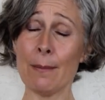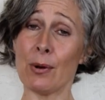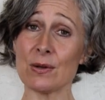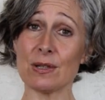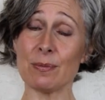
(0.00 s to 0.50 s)

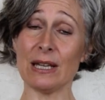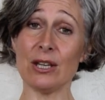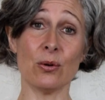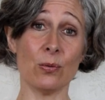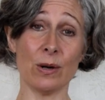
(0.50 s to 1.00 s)
Possibly
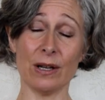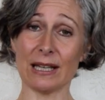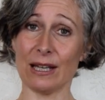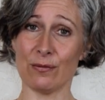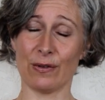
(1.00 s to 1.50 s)
you're
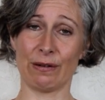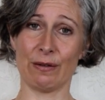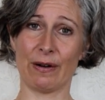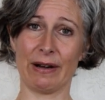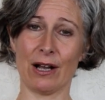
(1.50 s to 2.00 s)
working very,
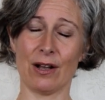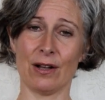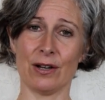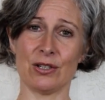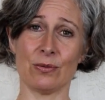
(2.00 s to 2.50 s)
very
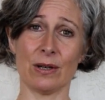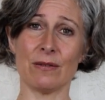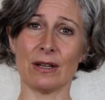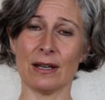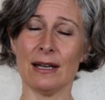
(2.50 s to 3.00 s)
hard. You're one of
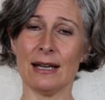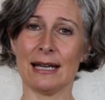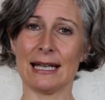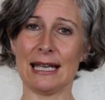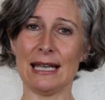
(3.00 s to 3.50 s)
the
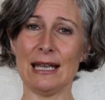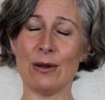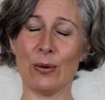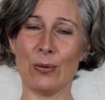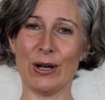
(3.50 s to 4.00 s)
key
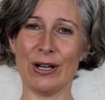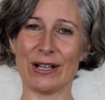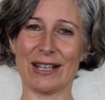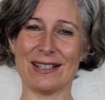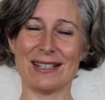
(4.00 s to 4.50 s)

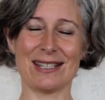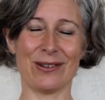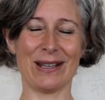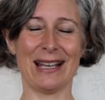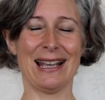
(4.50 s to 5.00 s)
workers.
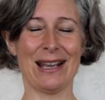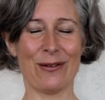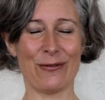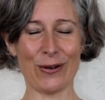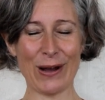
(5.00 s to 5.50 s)
So
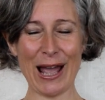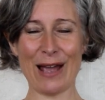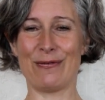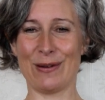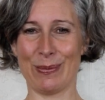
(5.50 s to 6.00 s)
for
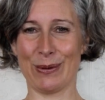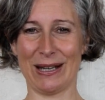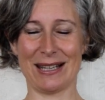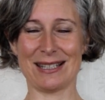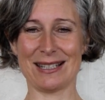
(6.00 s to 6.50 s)
everybody,
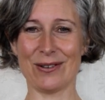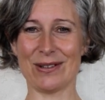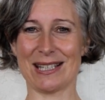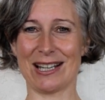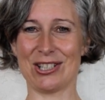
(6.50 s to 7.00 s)
it's so
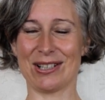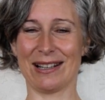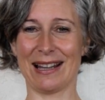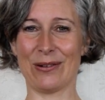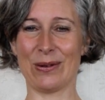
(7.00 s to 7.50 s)
essential
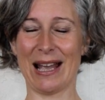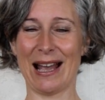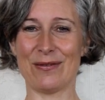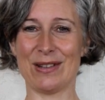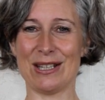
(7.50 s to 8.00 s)
that we
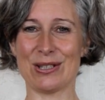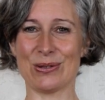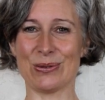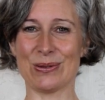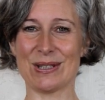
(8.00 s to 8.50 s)
have these
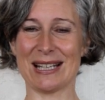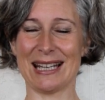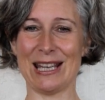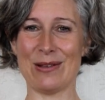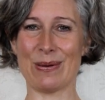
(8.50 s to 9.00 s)
tools to
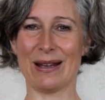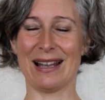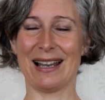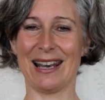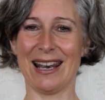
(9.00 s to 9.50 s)
keep
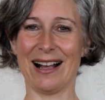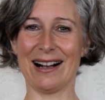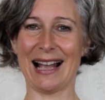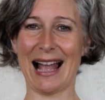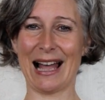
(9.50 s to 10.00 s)

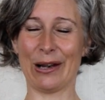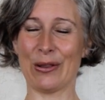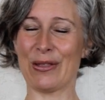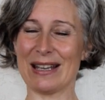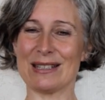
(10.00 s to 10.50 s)
lung
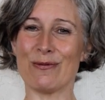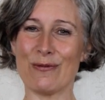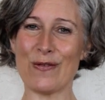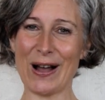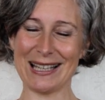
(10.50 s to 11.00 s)
health as
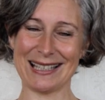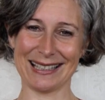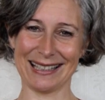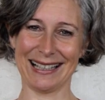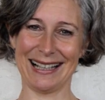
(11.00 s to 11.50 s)

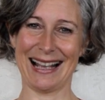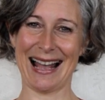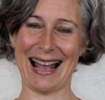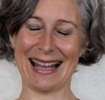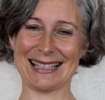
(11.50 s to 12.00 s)
vital
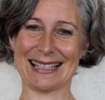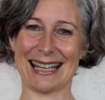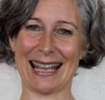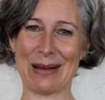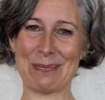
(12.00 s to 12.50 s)
as
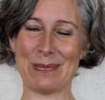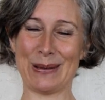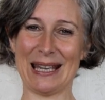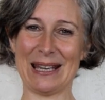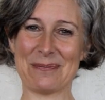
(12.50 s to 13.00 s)
can
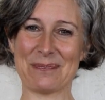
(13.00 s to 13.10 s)
be.